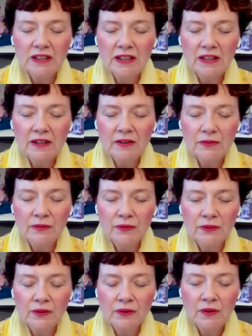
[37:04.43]
to give.
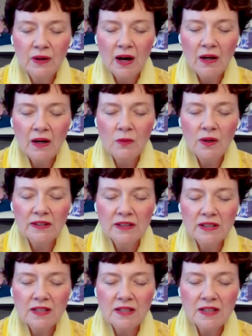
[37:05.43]
I
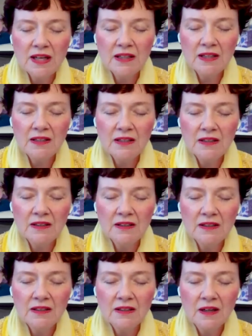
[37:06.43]
want to
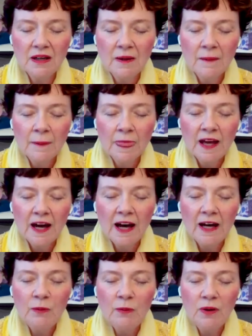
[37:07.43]
send.
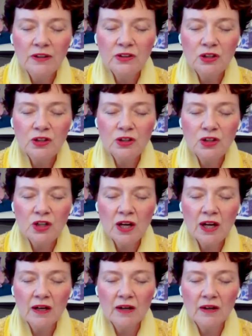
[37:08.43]
I want to
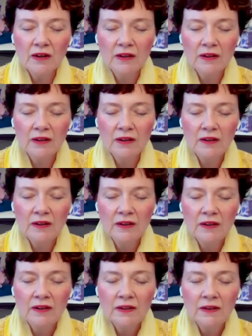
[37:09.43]
share
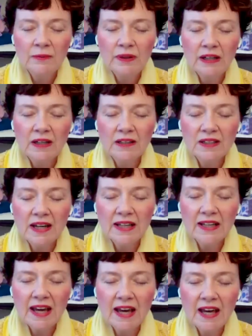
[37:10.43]
because
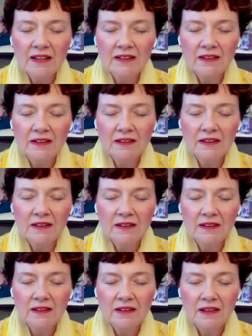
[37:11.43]
I can
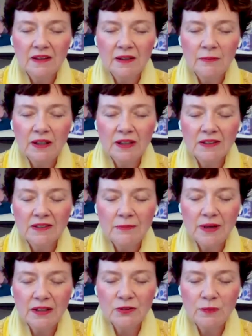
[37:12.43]
and because it
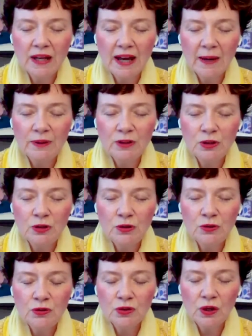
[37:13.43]
makes me happy to
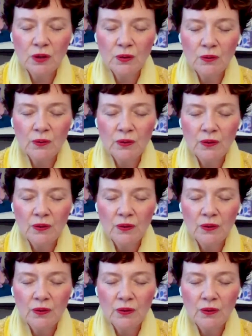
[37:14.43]
do so.